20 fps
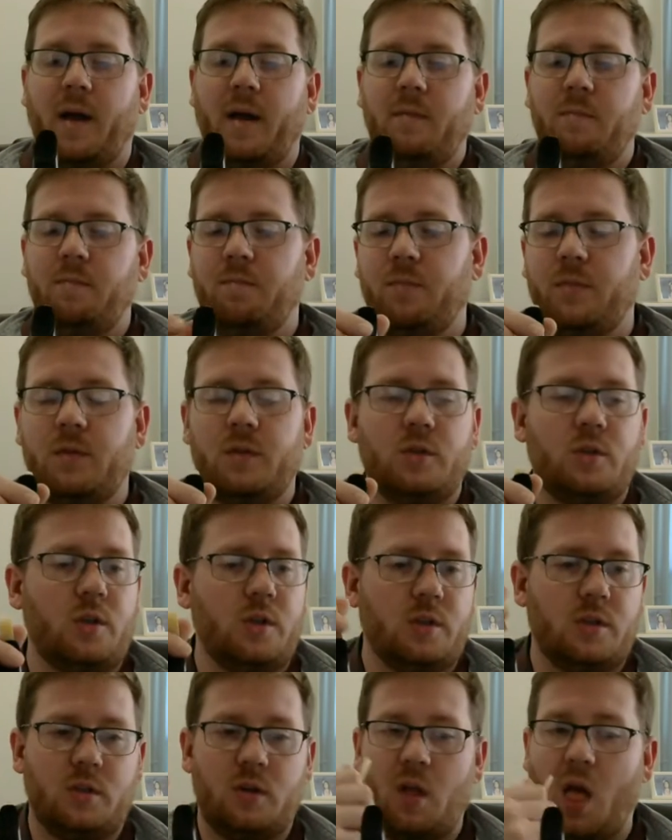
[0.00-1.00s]
Okay?
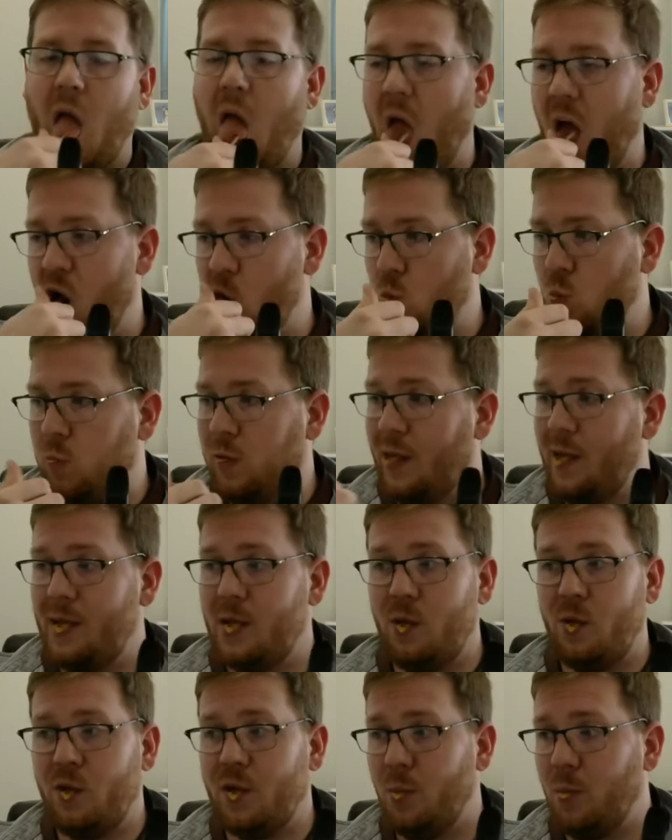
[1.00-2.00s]
Just
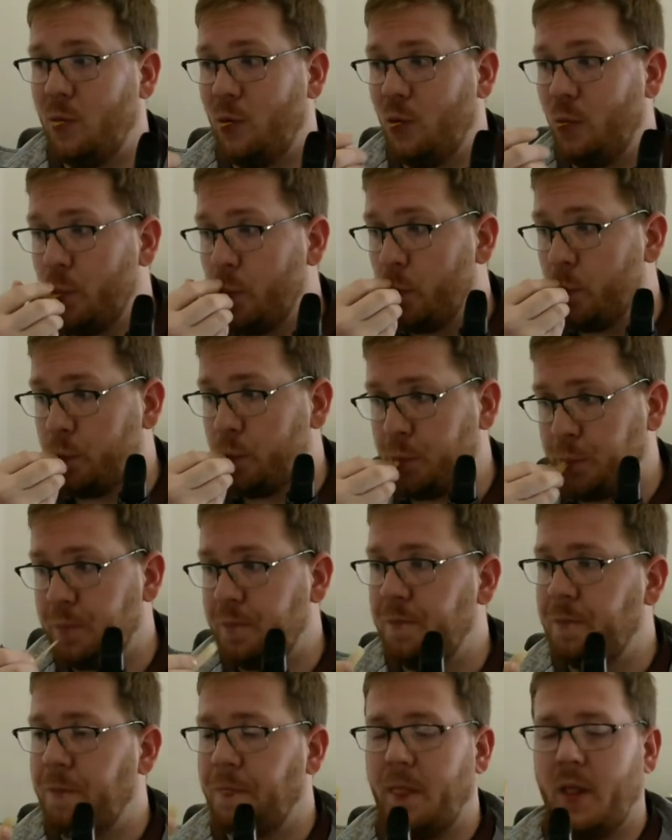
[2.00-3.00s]
plain and simple.
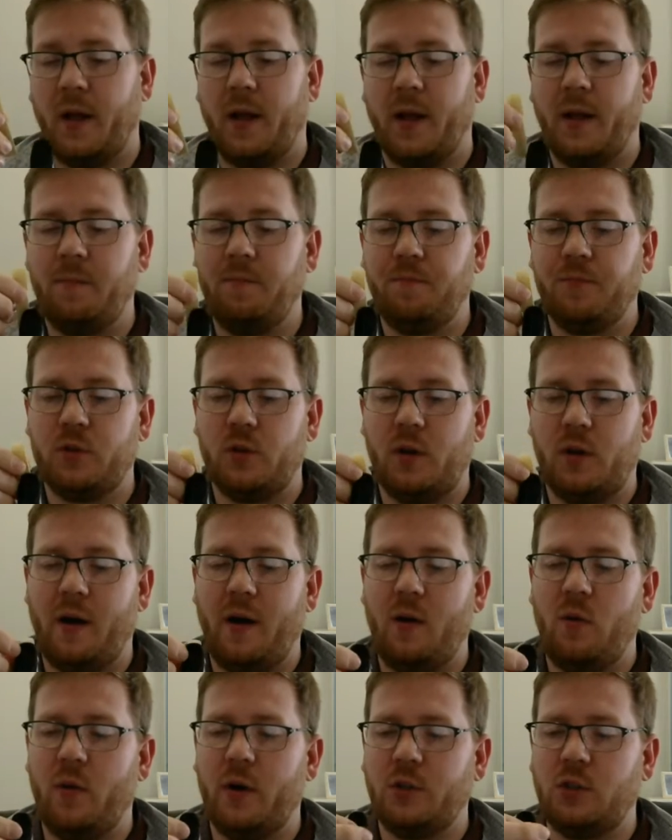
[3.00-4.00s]
Okay, so
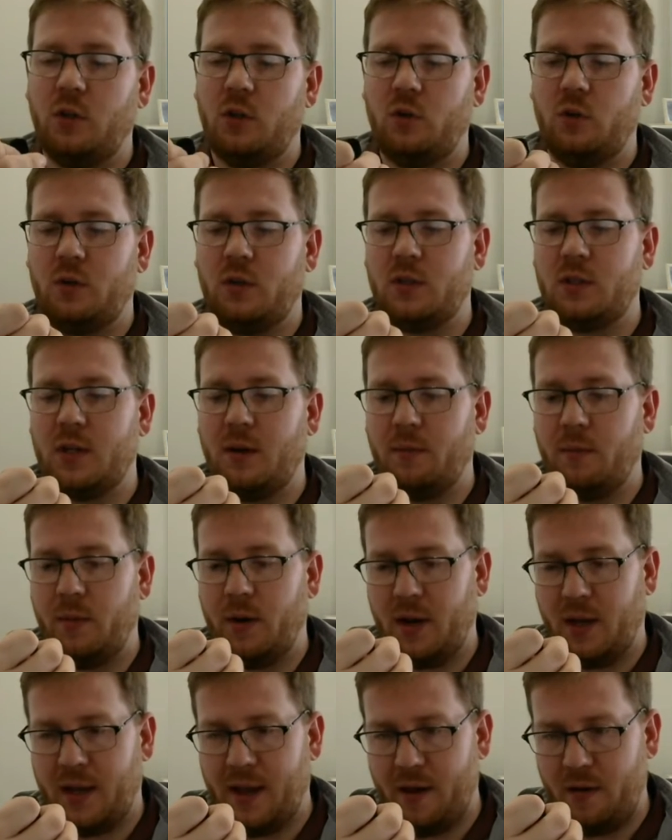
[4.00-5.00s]
now I want you to do it this time.
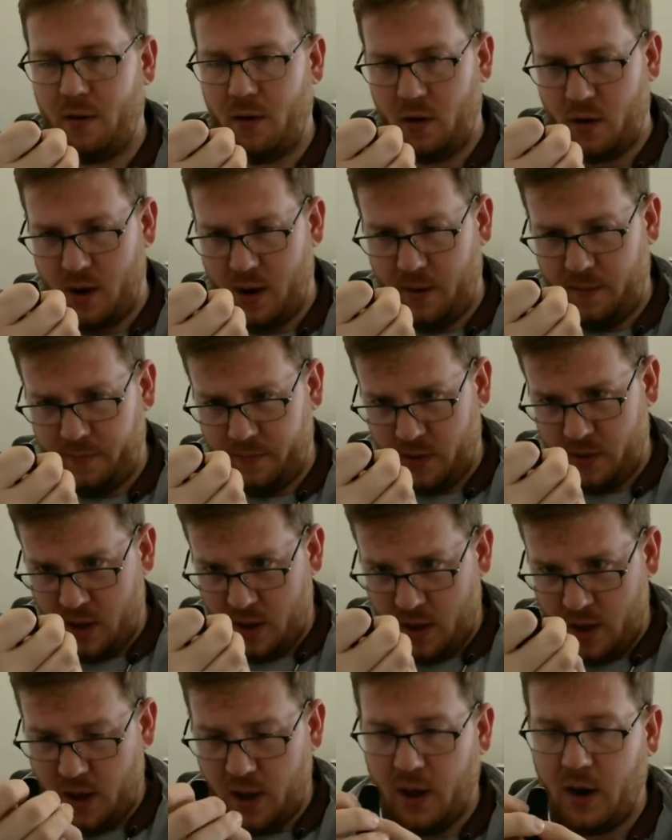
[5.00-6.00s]
I'm going to count it off,
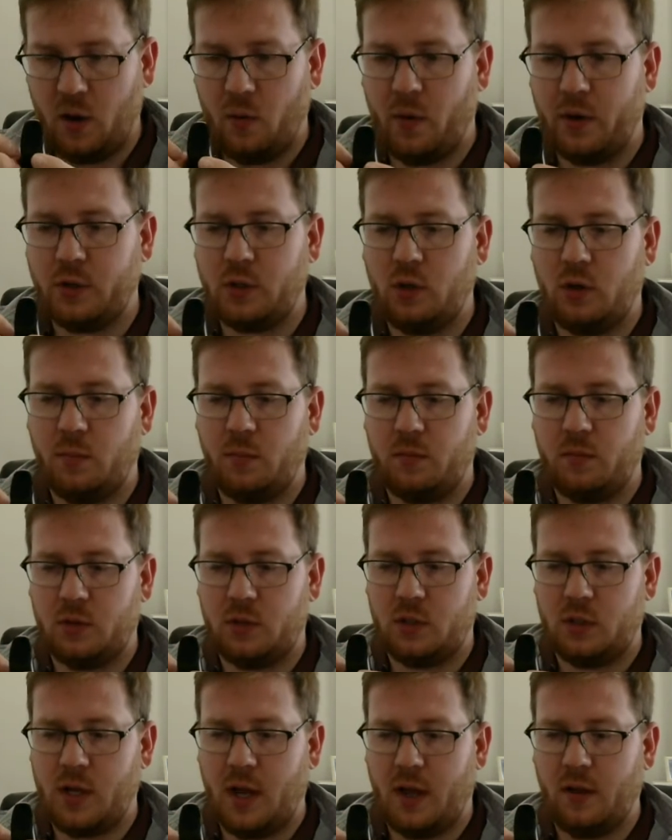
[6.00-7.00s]
and I want you to
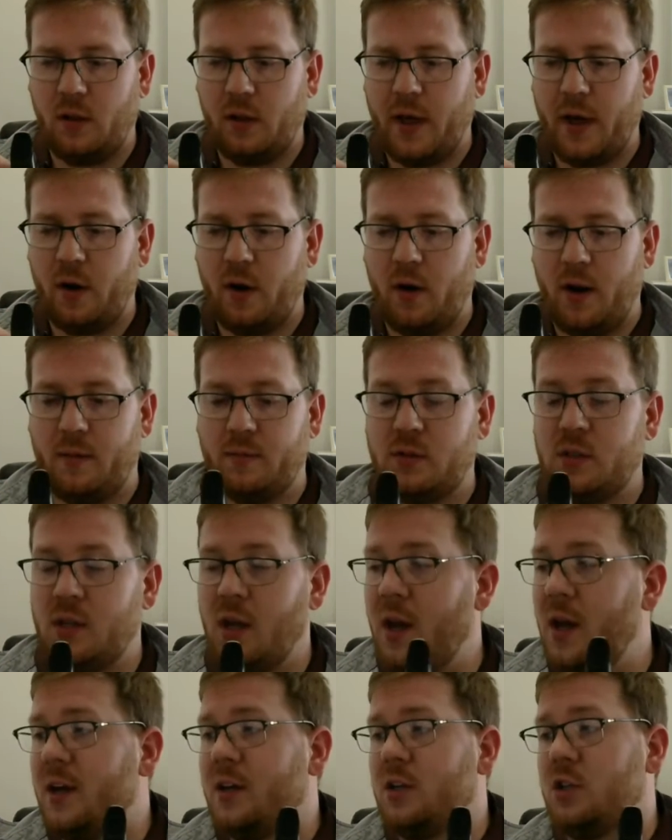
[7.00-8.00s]
say the letter
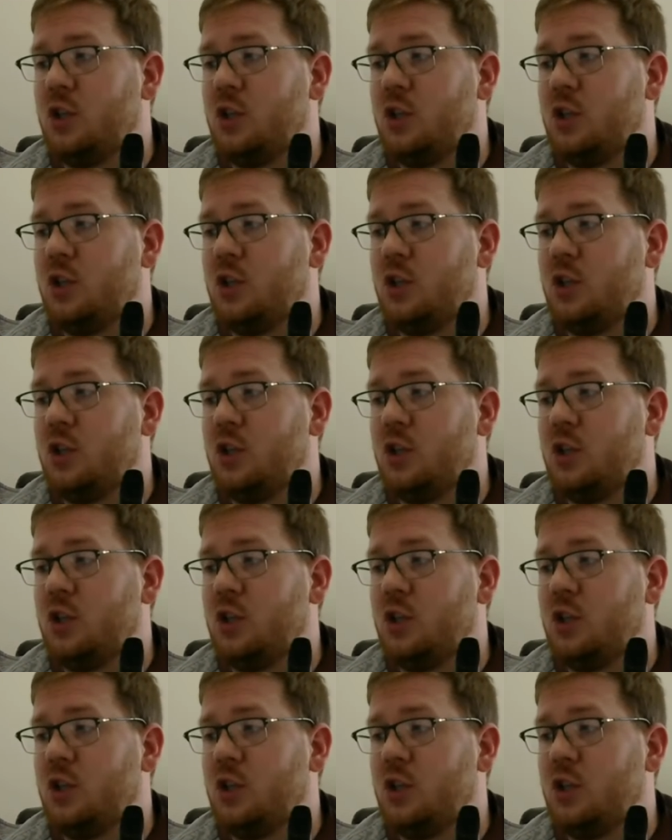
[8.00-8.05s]
names.